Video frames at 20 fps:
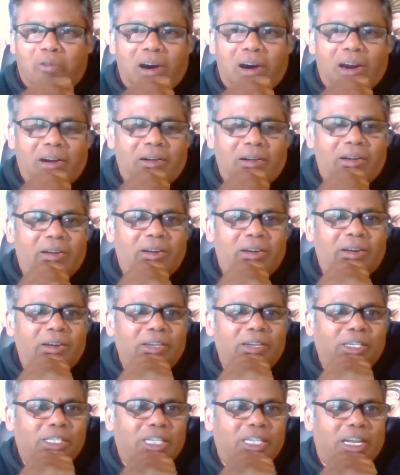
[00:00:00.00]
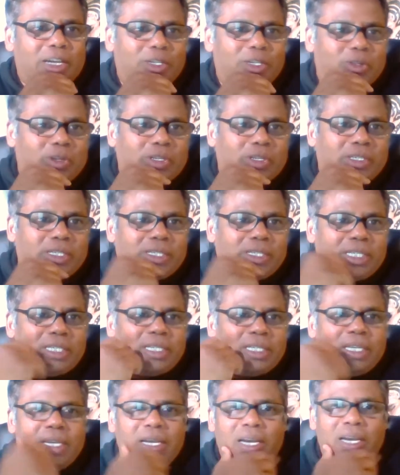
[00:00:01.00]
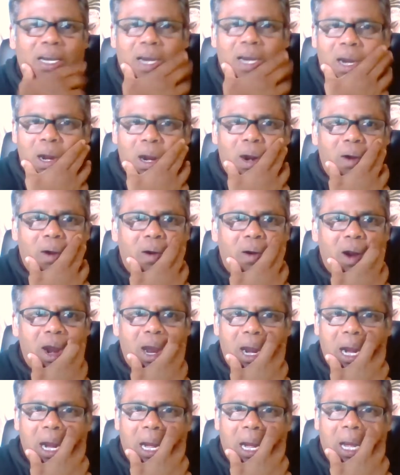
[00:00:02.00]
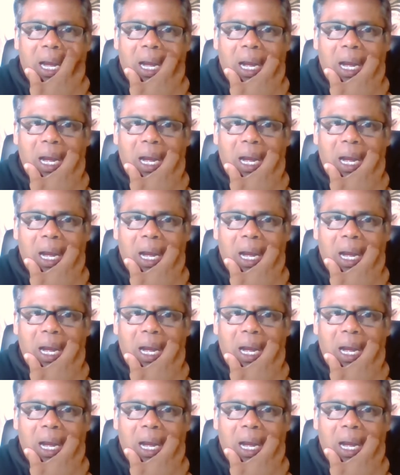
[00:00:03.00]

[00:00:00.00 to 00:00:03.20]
our skill shortages. Right.